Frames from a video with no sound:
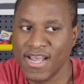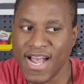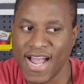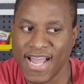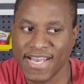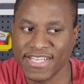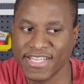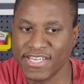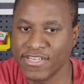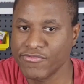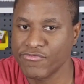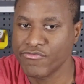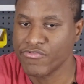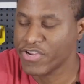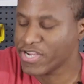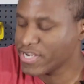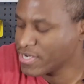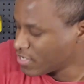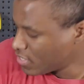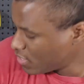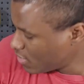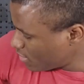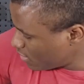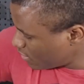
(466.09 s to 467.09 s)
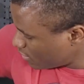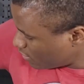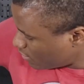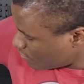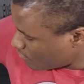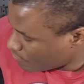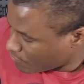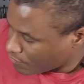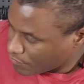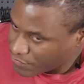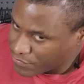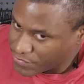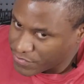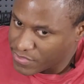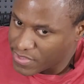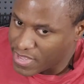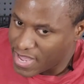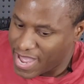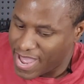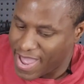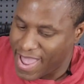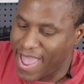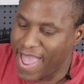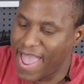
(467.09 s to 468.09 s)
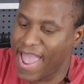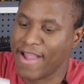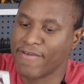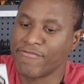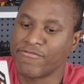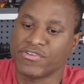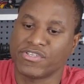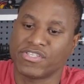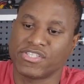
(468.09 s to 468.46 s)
I didn't read every